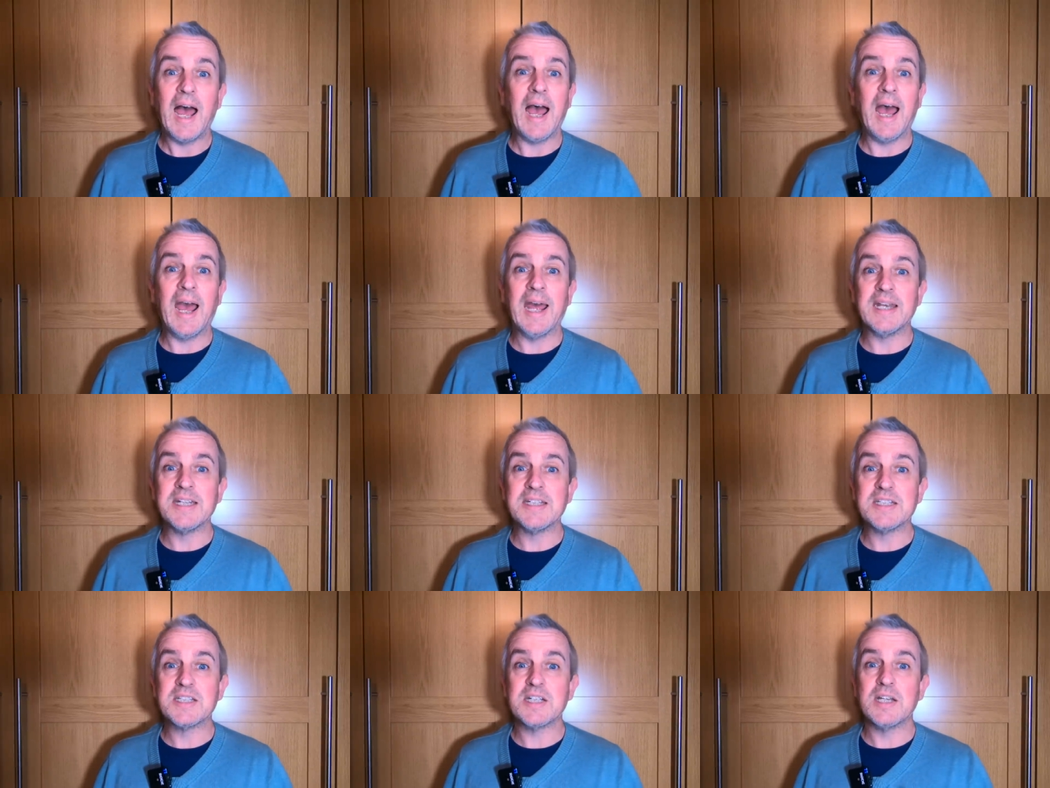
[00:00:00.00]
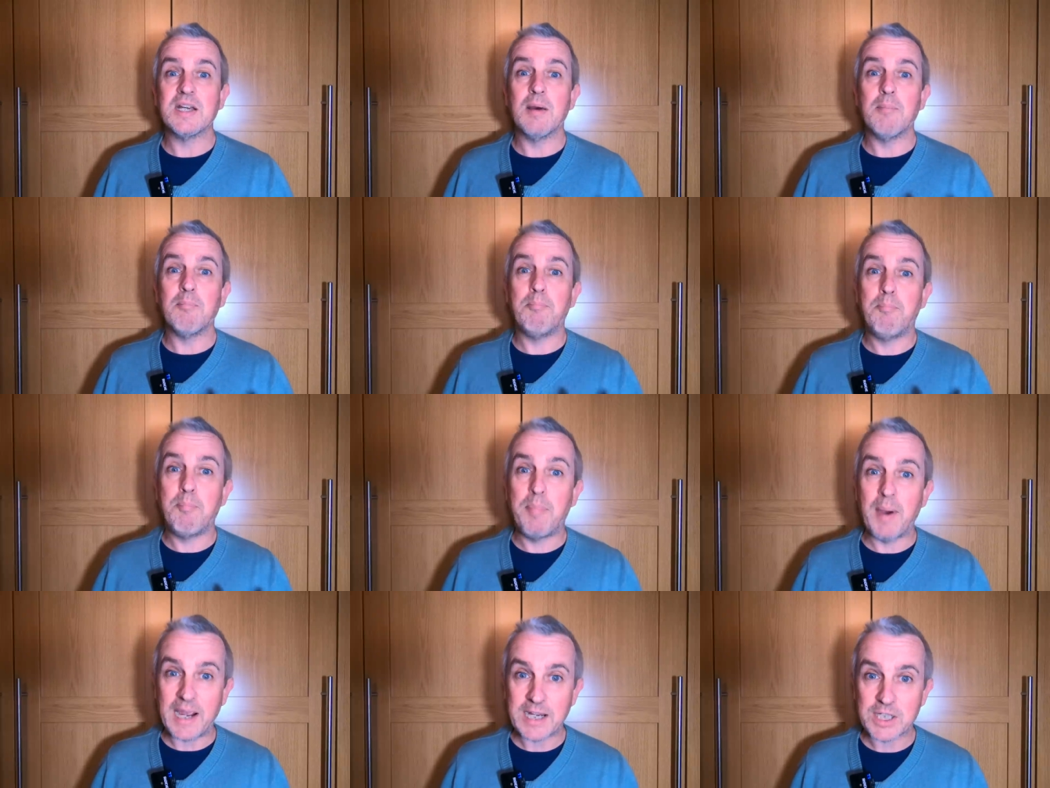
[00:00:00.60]
and
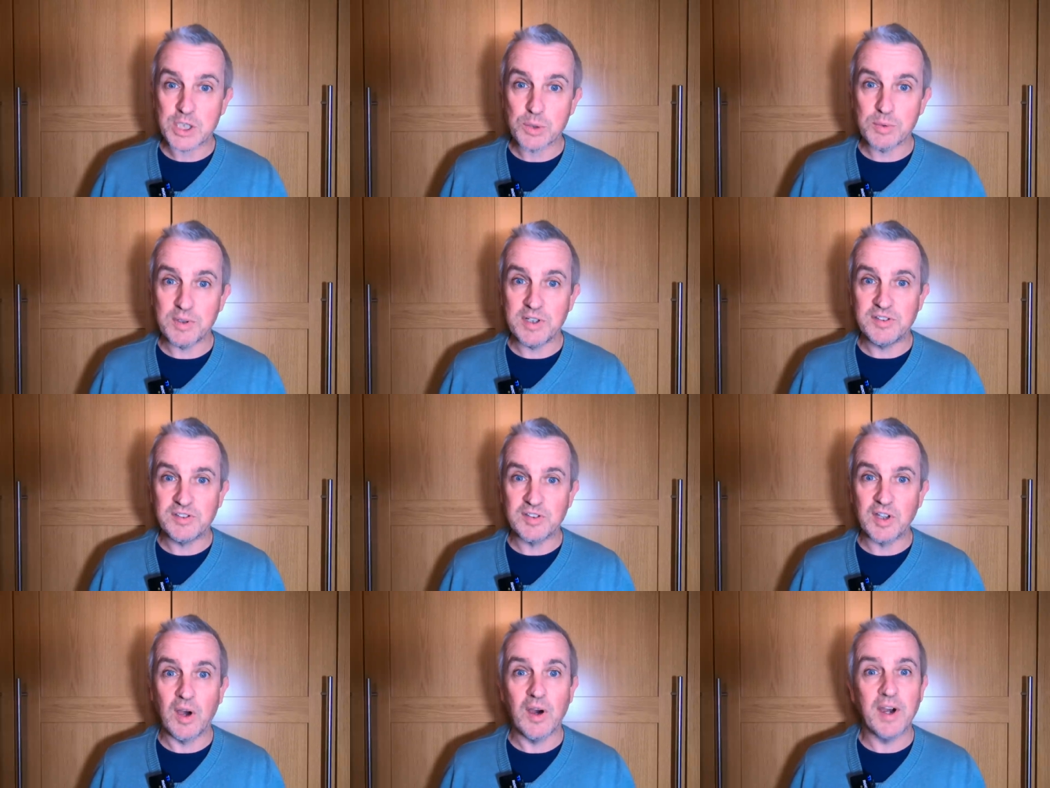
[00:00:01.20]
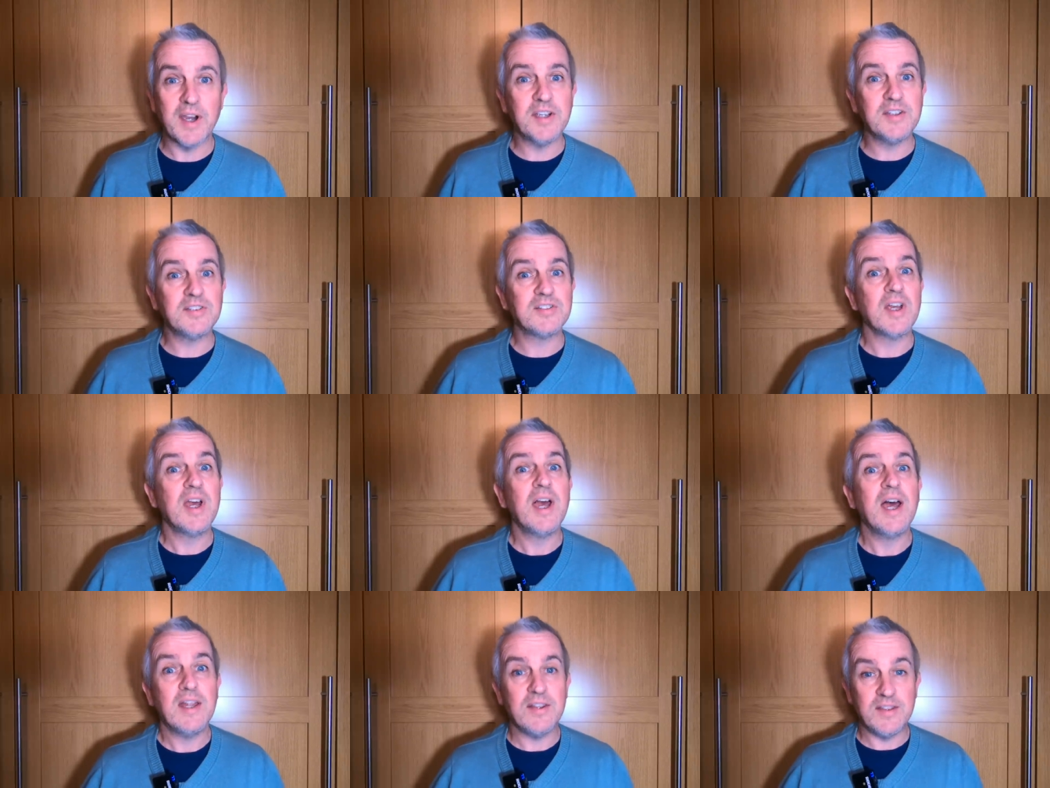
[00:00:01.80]
battery
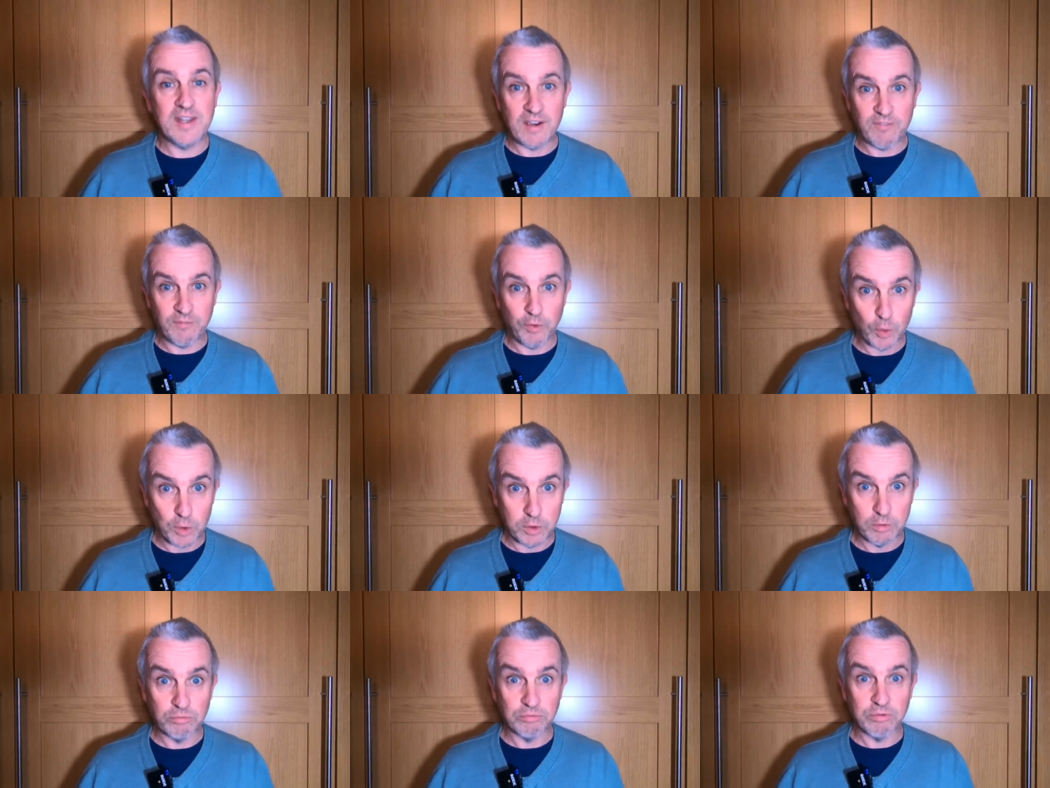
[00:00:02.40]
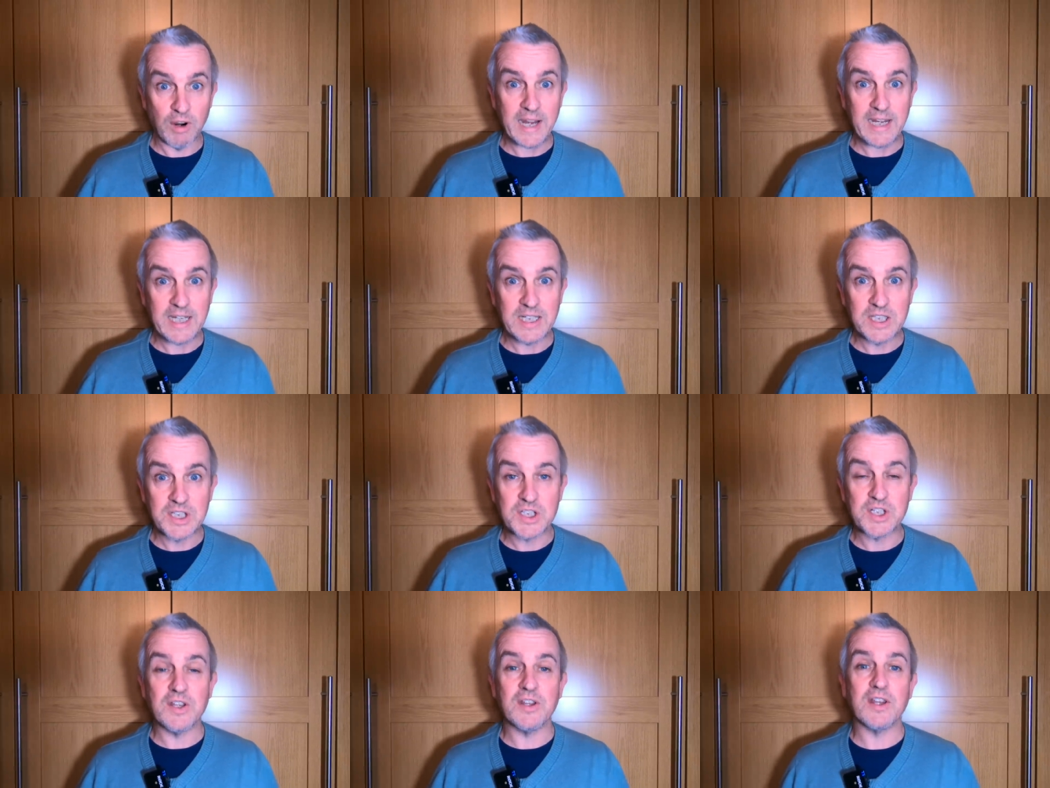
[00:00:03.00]
size and therefore the
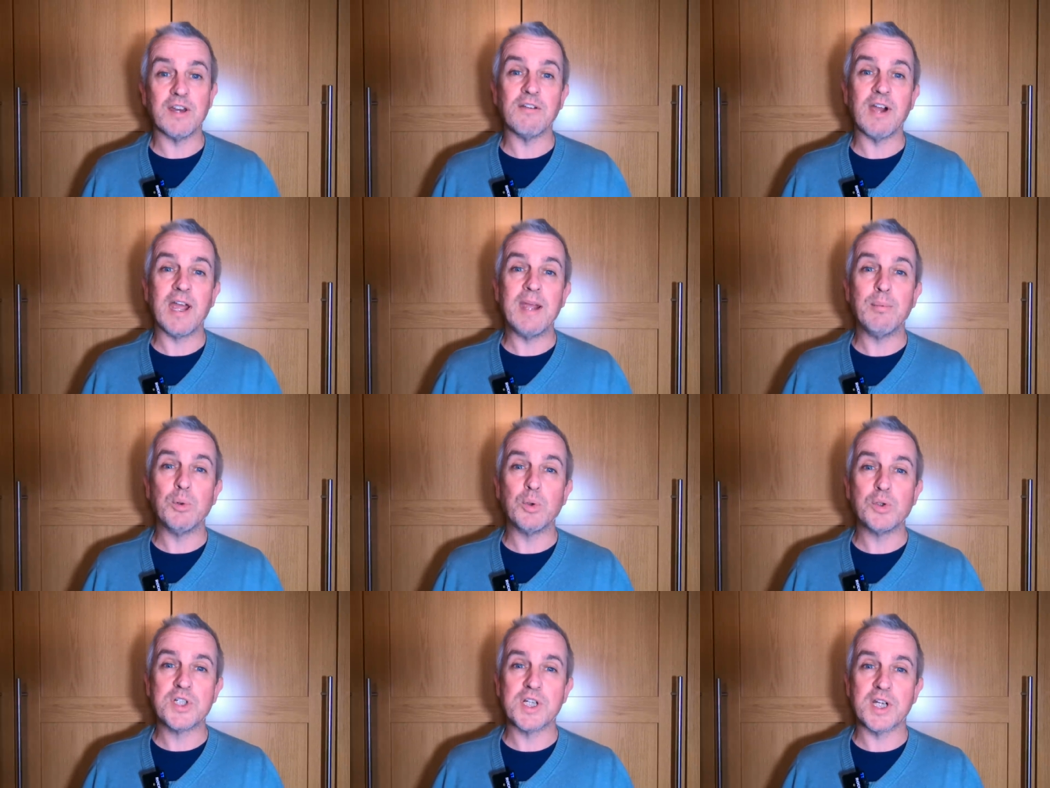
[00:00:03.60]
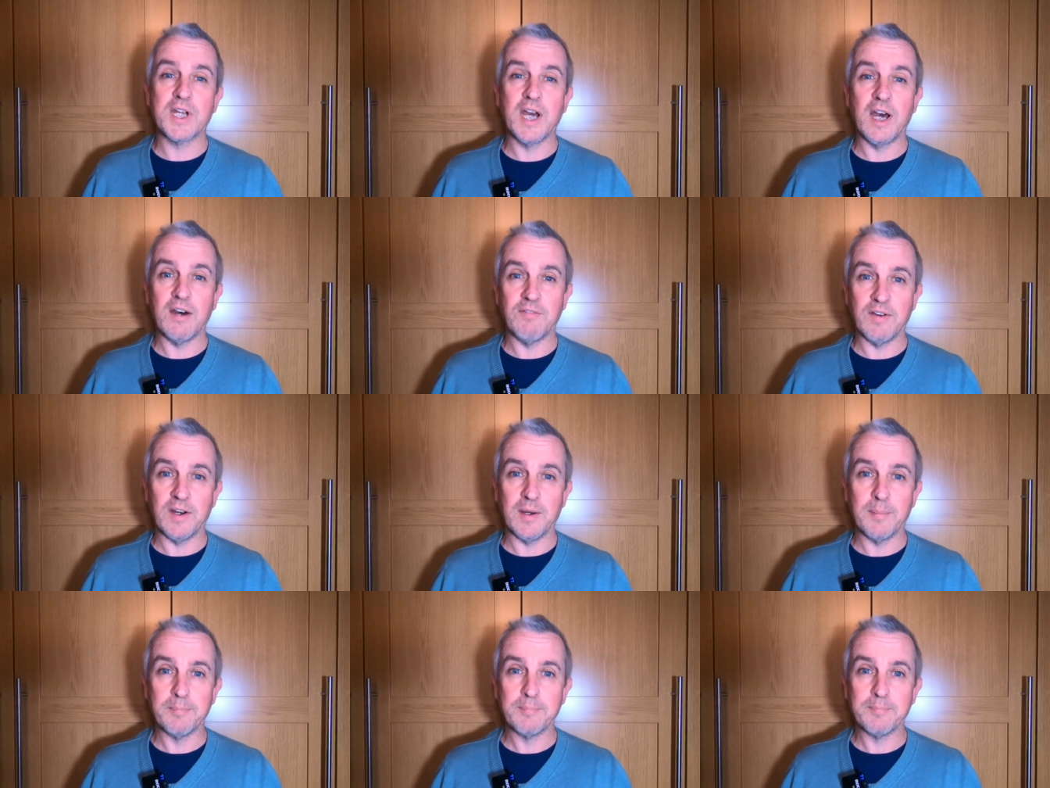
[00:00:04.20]
range that they're able to
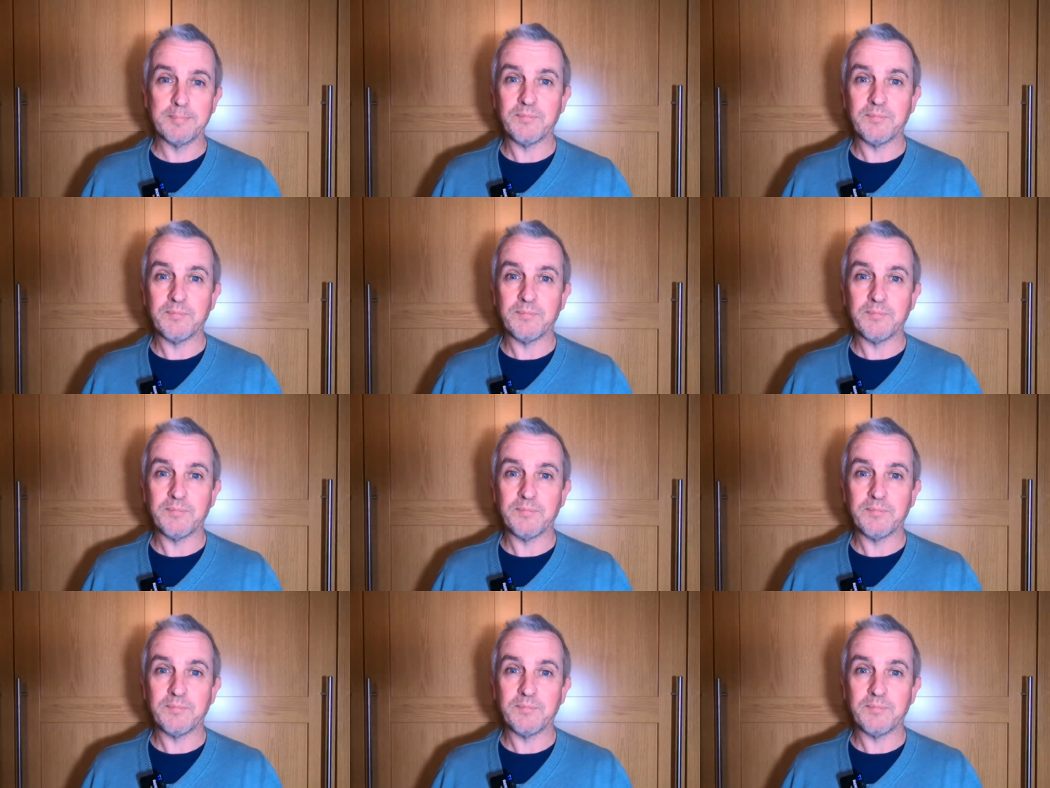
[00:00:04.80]
cover.